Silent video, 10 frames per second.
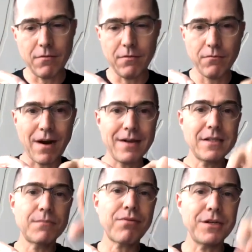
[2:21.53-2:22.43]

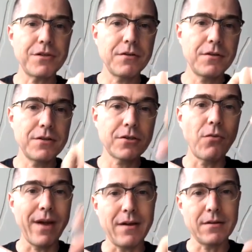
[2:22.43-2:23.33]
rises pressure to the
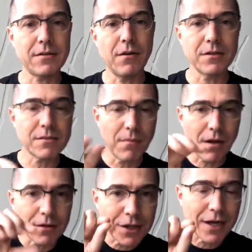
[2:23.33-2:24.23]
square. So a
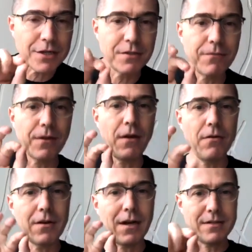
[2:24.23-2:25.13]
small change in
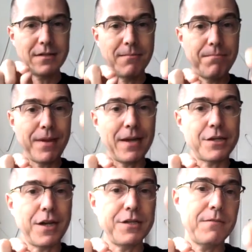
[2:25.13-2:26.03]
flow causes a big
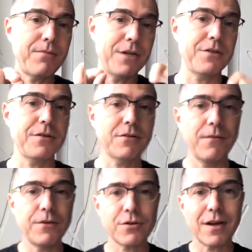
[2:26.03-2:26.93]
change in pressure. So
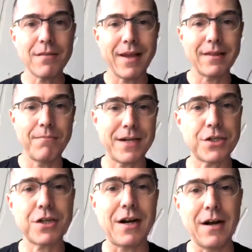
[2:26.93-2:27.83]
if you're trying to make the best
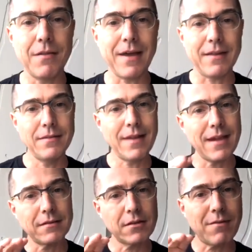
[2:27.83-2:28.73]
shot that
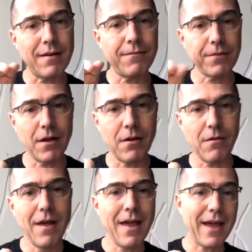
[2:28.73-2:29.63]
nails the right
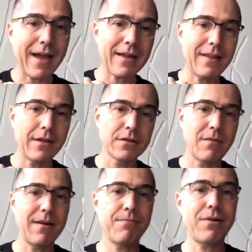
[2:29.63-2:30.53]
flow and nails the
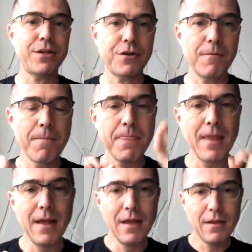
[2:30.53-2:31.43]
right pressure,
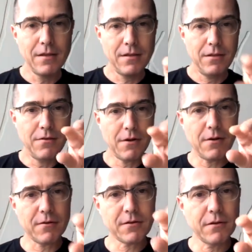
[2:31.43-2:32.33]

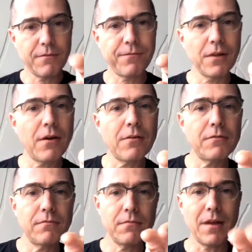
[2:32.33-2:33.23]
your flow
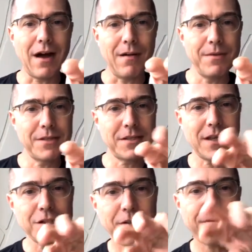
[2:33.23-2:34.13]
knob is
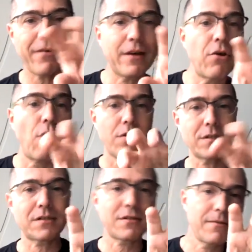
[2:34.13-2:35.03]
essentially very coarse.